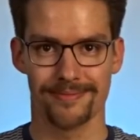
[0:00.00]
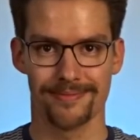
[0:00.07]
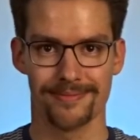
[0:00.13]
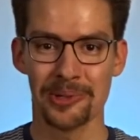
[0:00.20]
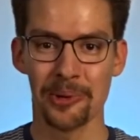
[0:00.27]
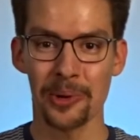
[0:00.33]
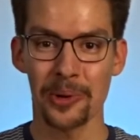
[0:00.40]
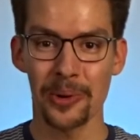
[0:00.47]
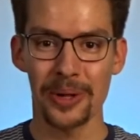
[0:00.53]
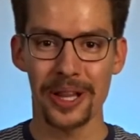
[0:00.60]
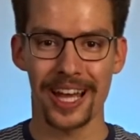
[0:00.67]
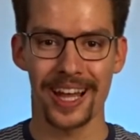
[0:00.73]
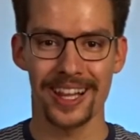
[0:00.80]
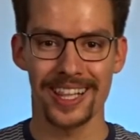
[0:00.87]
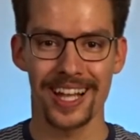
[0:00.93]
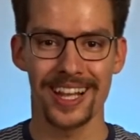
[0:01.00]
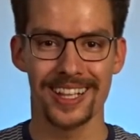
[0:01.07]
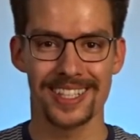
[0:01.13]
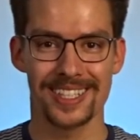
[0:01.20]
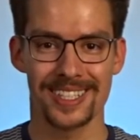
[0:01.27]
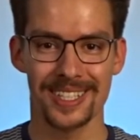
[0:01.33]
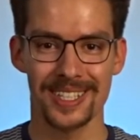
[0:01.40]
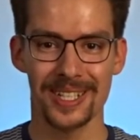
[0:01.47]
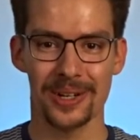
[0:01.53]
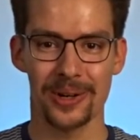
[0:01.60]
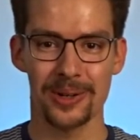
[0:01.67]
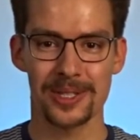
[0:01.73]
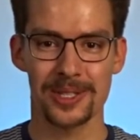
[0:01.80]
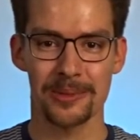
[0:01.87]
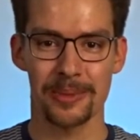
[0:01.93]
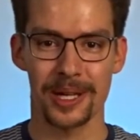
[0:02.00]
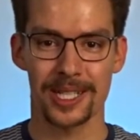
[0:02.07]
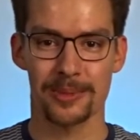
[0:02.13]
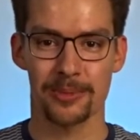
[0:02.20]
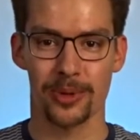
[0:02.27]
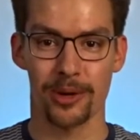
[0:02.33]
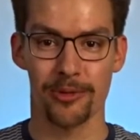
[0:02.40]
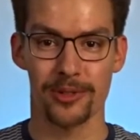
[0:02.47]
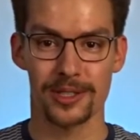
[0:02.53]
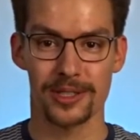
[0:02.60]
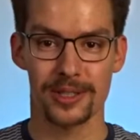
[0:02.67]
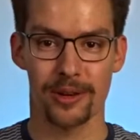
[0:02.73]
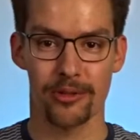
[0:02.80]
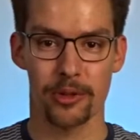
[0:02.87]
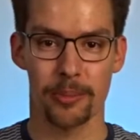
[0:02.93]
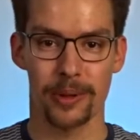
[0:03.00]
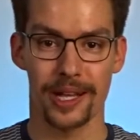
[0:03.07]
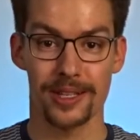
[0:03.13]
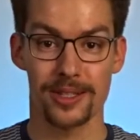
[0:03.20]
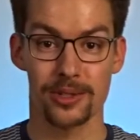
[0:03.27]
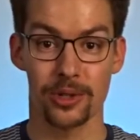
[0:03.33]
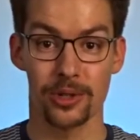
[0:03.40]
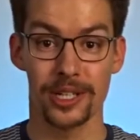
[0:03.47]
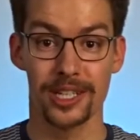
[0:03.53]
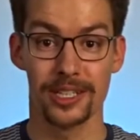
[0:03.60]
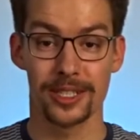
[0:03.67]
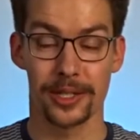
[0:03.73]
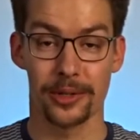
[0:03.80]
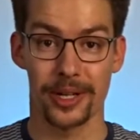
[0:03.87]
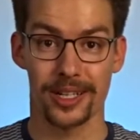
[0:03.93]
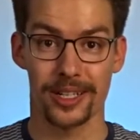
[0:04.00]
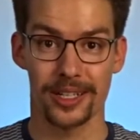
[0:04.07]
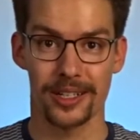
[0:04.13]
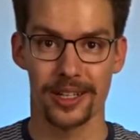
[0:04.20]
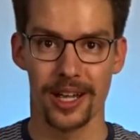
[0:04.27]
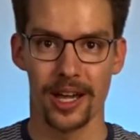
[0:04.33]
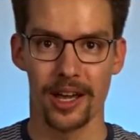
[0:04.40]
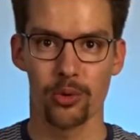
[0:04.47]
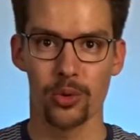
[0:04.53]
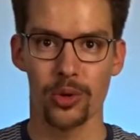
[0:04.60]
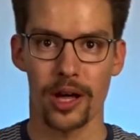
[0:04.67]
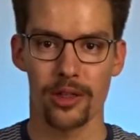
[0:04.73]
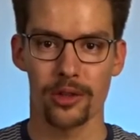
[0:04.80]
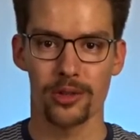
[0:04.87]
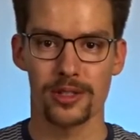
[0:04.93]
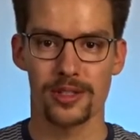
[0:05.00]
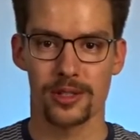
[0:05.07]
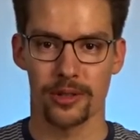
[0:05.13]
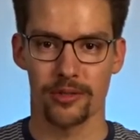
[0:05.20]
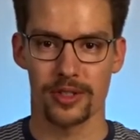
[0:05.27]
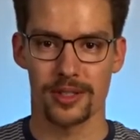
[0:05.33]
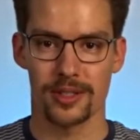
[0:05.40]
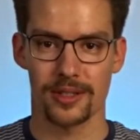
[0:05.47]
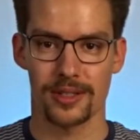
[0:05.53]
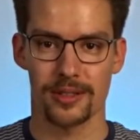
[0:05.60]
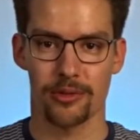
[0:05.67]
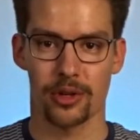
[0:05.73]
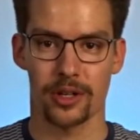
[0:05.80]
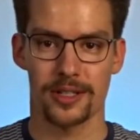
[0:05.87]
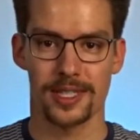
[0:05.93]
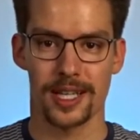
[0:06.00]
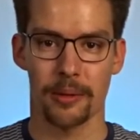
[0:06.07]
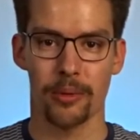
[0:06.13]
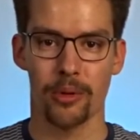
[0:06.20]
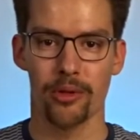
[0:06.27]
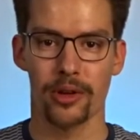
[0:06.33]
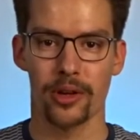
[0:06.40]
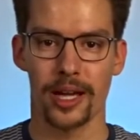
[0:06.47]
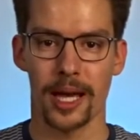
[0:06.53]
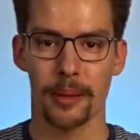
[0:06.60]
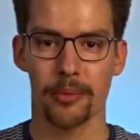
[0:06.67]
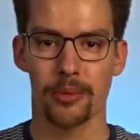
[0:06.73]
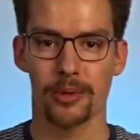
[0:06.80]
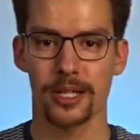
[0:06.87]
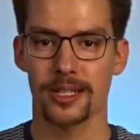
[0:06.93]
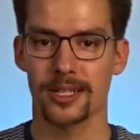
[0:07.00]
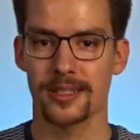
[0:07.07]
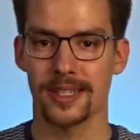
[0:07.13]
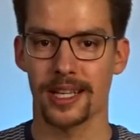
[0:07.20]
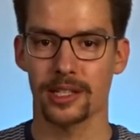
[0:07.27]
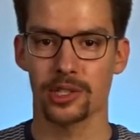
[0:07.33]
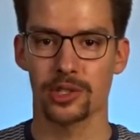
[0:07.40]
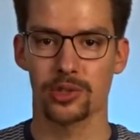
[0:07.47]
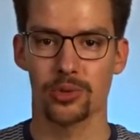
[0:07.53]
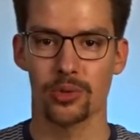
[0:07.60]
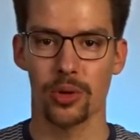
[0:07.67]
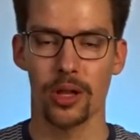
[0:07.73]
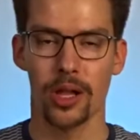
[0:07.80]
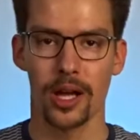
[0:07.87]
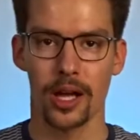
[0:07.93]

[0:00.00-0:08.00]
Google LLC also makes profit of the Play Store indirectly through other services, for example their app monetization tool